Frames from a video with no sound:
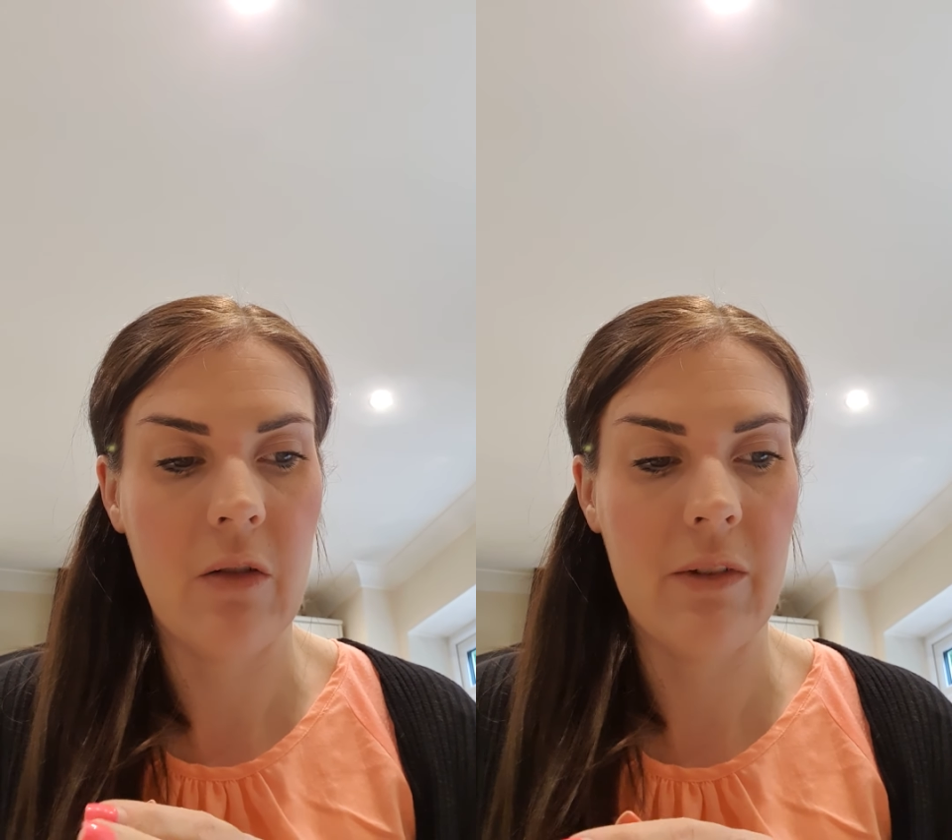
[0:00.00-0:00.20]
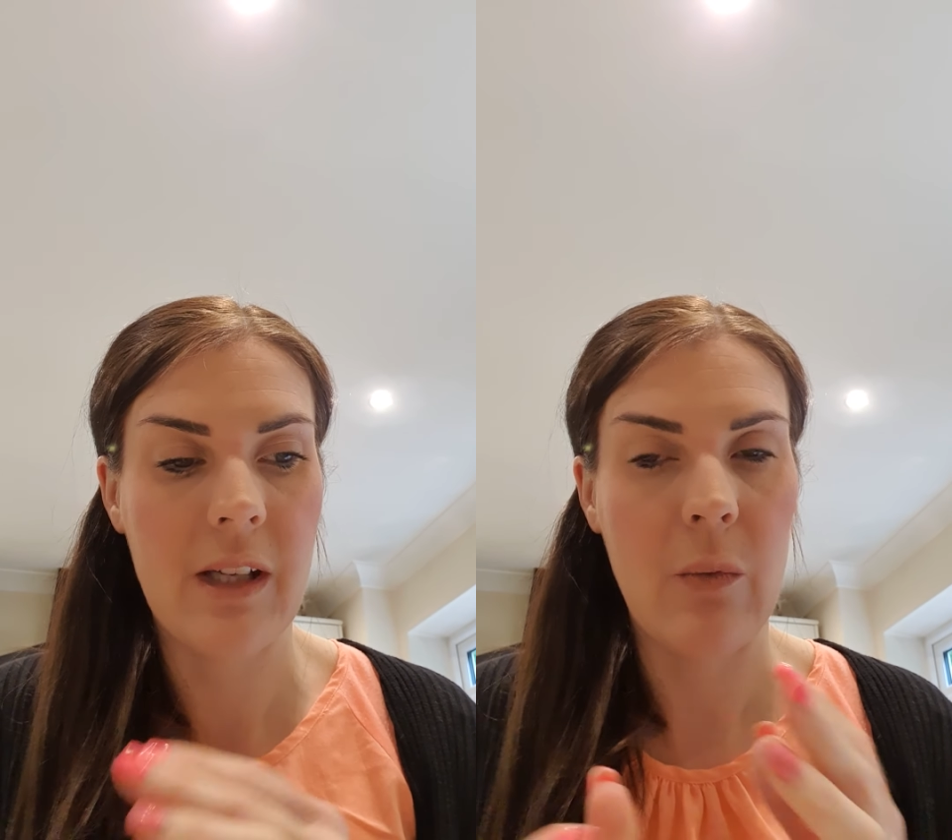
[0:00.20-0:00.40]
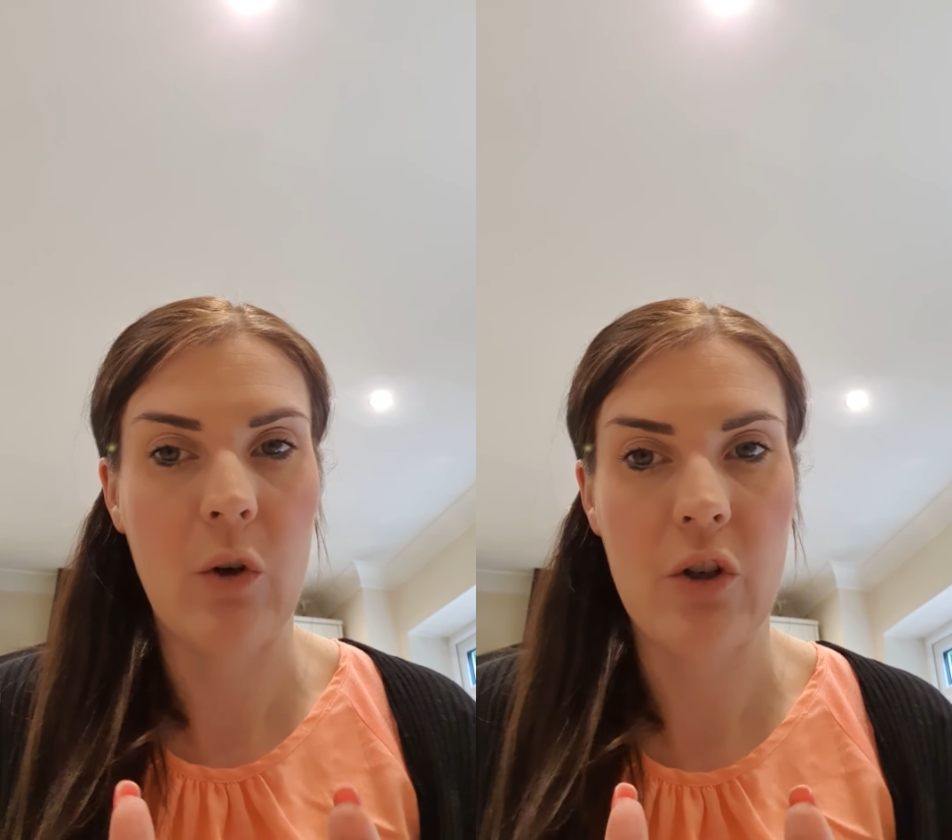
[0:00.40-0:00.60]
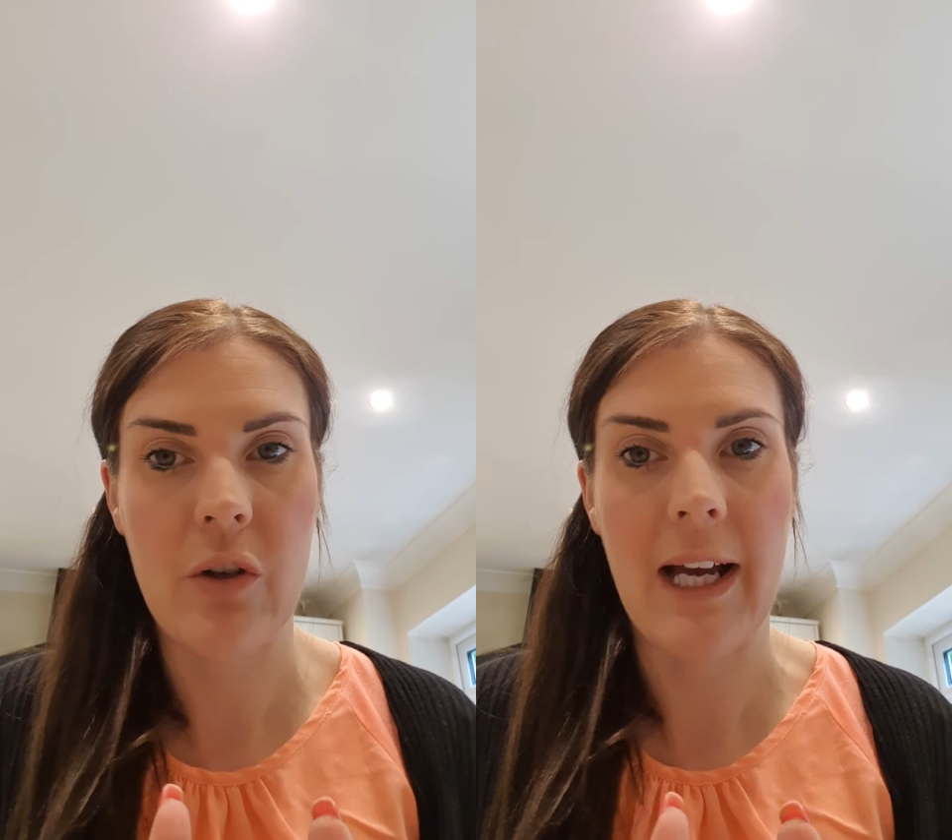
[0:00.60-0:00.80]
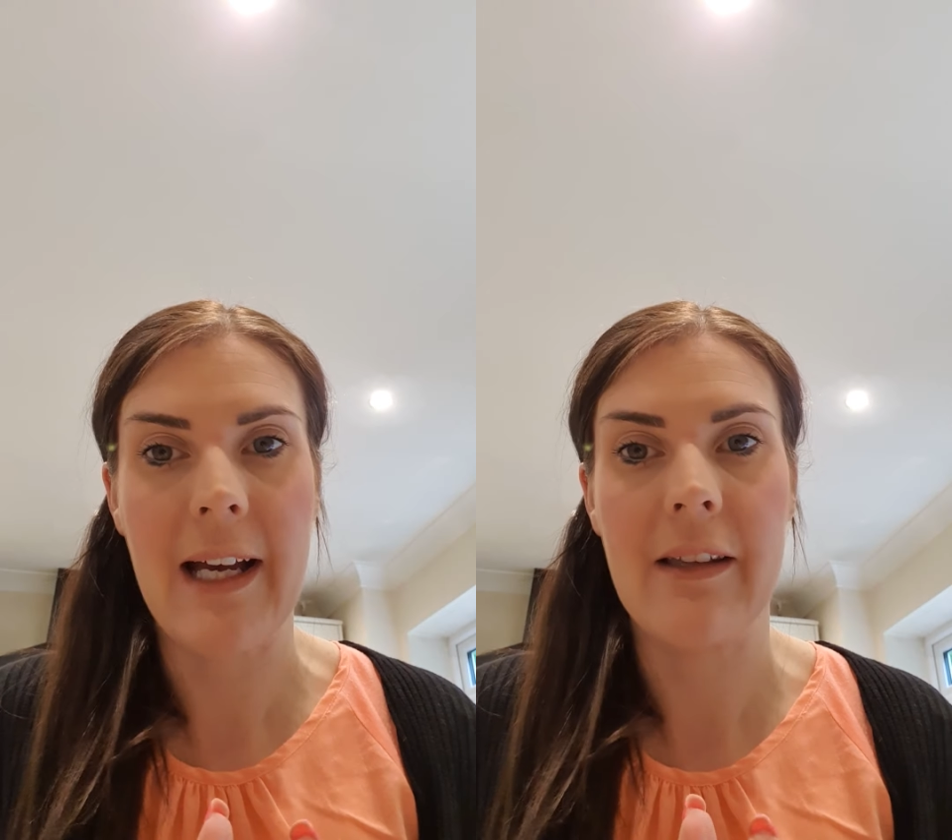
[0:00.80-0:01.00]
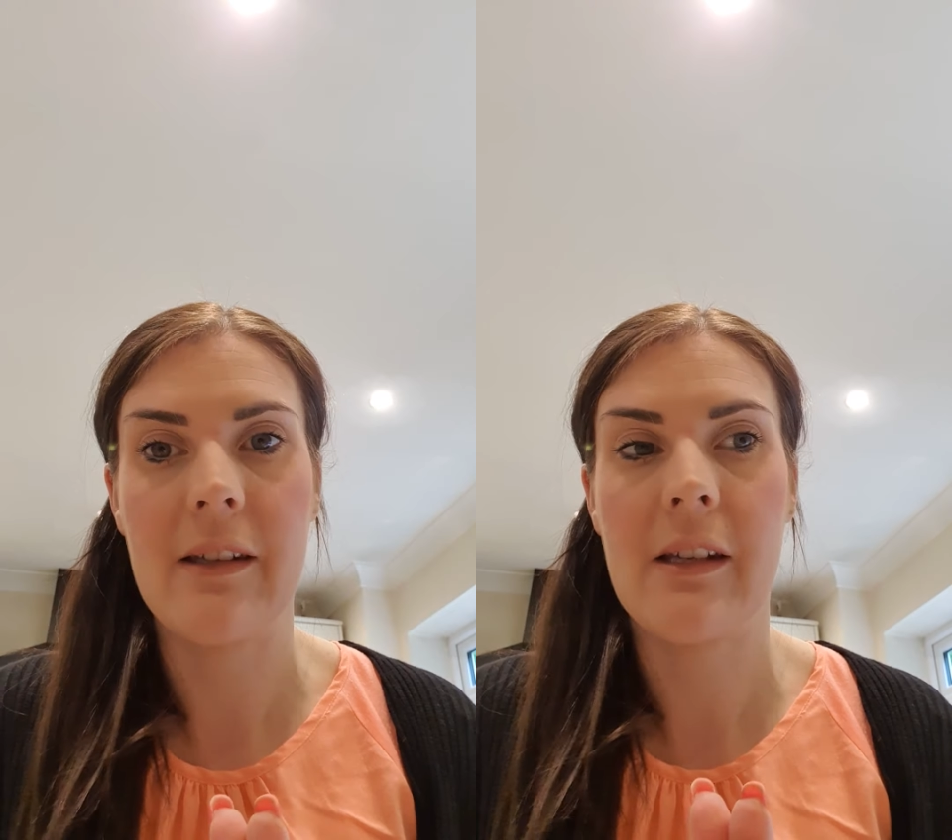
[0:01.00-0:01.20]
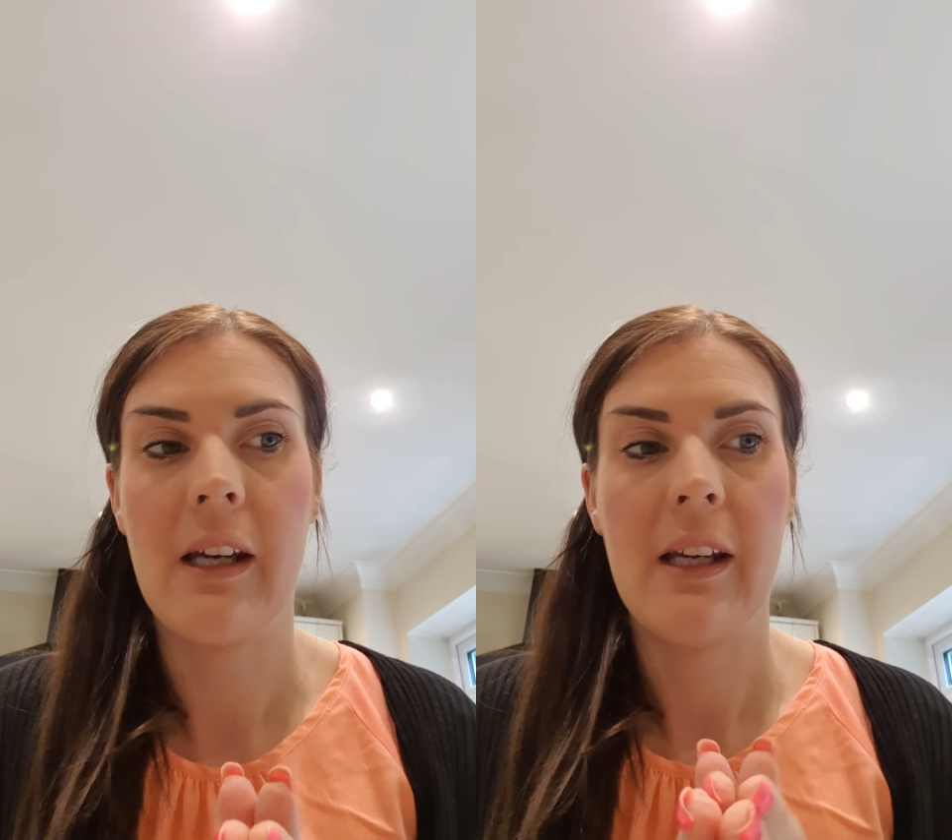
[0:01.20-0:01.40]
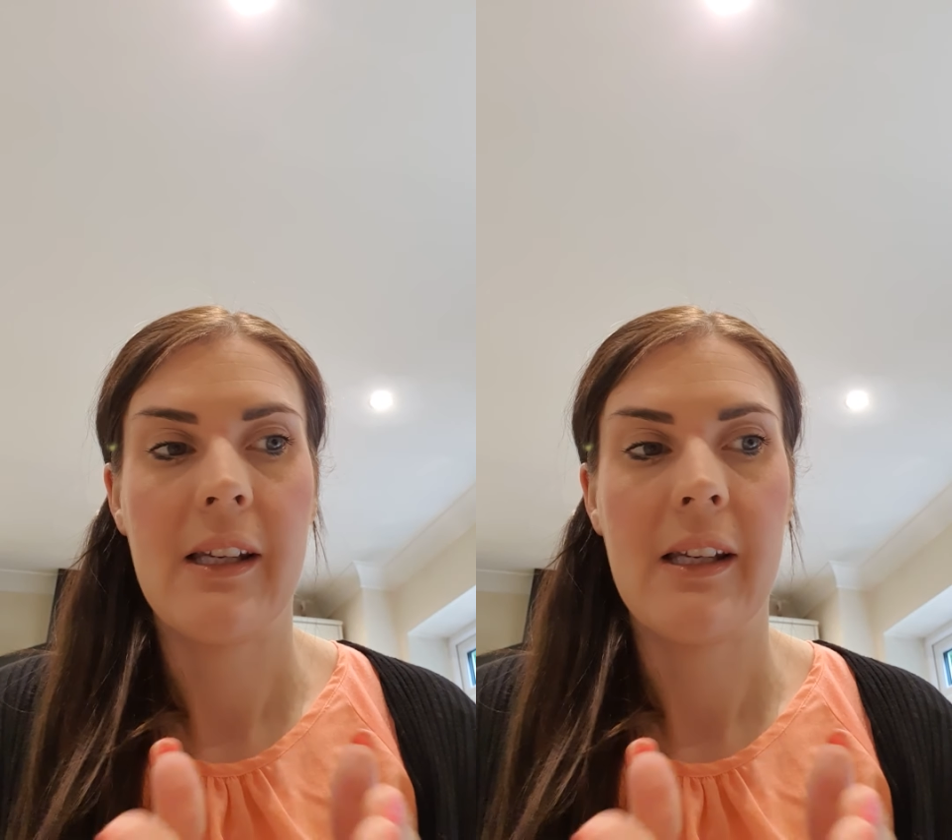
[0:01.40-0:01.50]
obviously wash your hands,